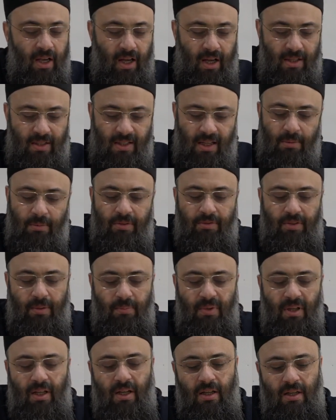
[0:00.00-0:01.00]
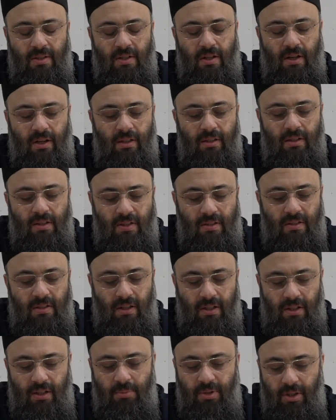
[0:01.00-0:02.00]
and some of the meanings are
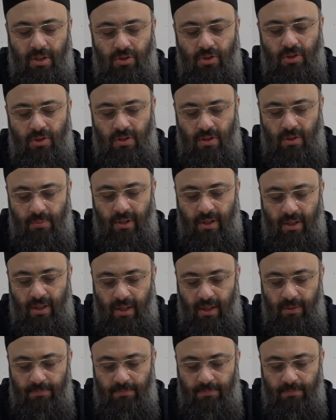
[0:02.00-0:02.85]
necessary bridges to baqa.